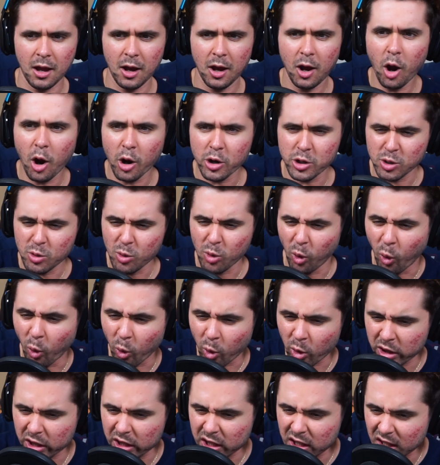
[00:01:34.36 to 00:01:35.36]
Oh, you
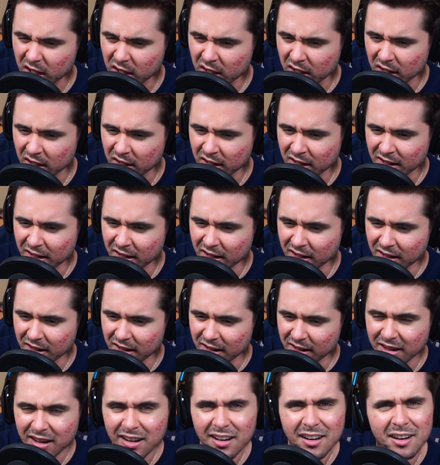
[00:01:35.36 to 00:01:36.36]
horny?
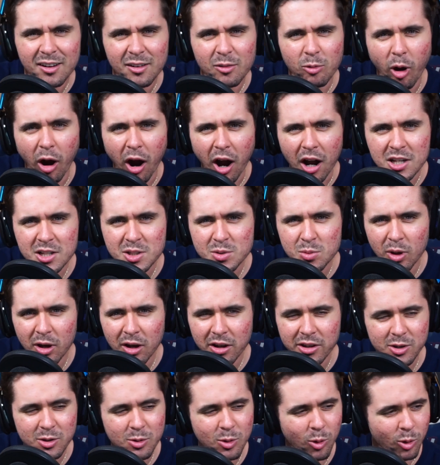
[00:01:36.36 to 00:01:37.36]
Roswell,
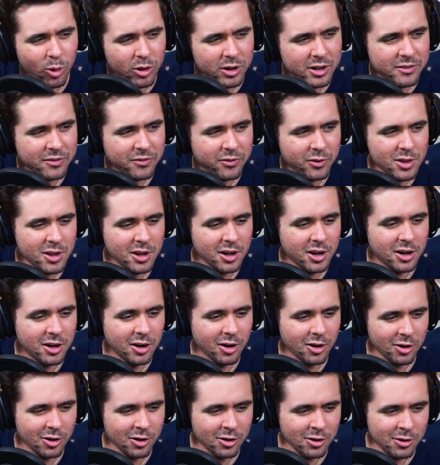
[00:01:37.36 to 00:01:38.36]
you horny for the
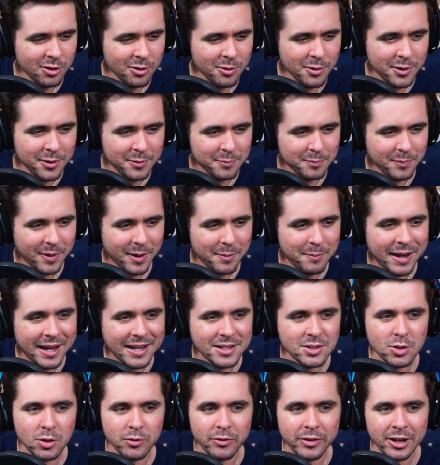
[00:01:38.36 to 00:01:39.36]
girl? My
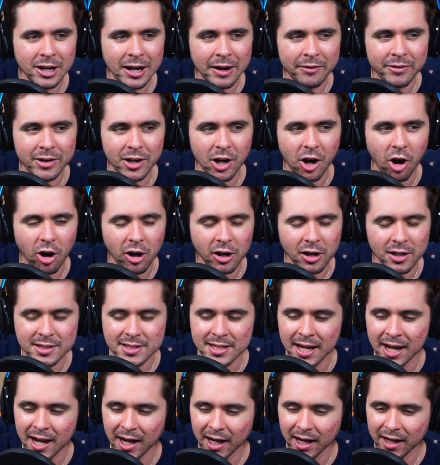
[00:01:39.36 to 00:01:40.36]
man's over here having a heart
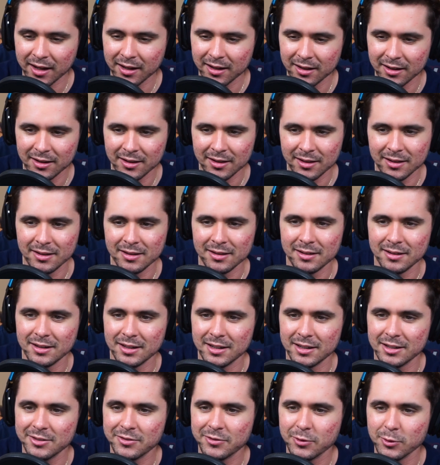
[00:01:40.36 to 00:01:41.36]
attack?
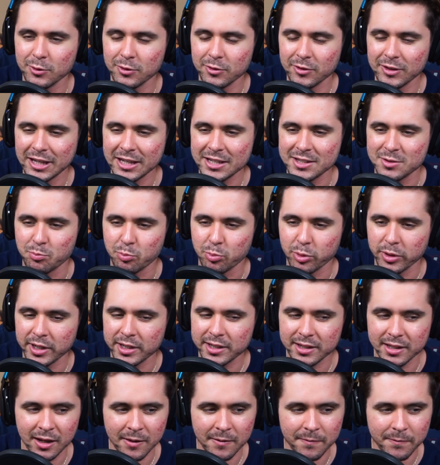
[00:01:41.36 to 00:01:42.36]
And this fool gets
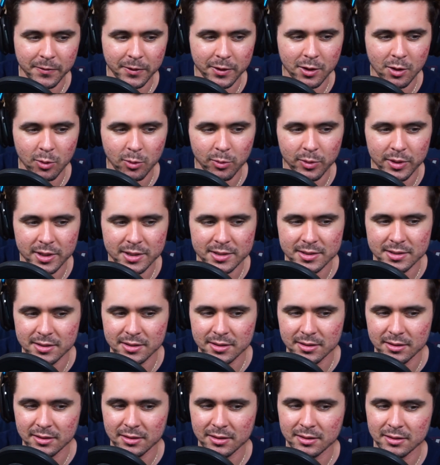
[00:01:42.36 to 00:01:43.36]
bricked up for no
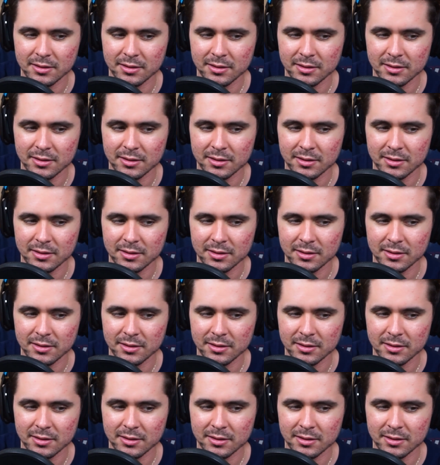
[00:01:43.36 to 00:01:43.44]
reason?